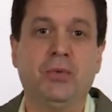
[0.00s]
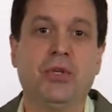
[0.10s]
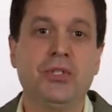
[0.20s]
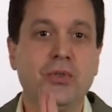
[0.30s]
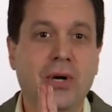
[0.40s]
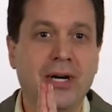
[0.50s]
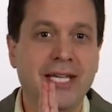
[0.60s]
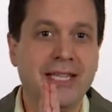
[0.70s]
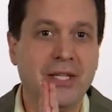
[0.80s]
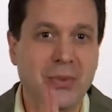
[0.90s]
Well, you are
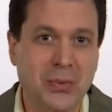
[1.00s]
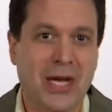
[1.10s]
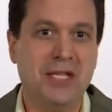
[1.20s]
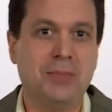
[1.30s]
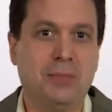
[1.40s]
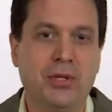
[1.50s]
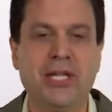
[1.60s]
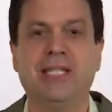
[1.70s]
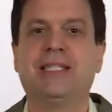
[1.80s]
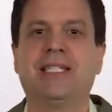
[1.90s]
in the right
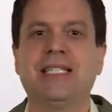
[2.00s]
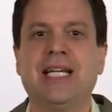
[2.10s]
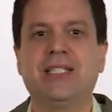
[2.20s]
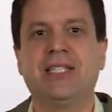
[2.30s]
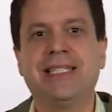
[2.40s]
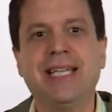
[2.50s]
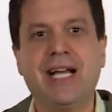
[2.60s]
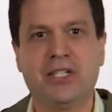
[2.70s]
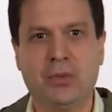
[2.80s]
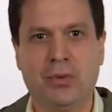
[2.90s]
place, because that's
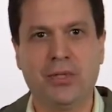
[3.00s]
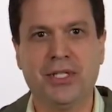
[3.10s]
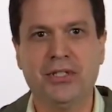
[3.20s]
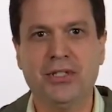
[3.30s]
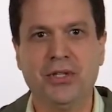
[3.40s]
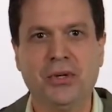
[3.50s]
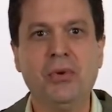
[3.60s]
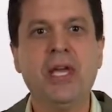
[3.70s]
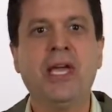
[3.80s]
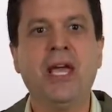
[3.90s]
exactly what we're going to
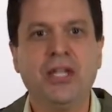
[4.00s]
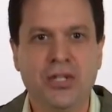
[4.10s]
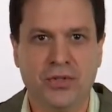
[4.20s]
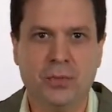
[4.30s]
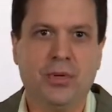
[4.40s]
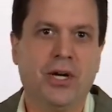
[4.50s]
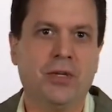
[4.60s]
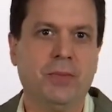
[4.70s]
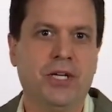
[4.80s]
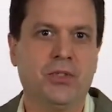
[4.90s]
do here in the
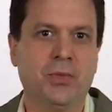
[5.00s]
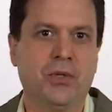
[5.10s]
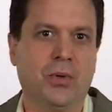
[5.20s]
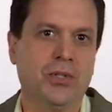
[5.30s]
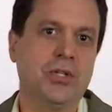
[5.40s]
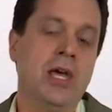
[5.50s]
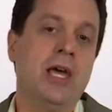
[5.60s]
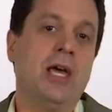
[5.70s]
product management course.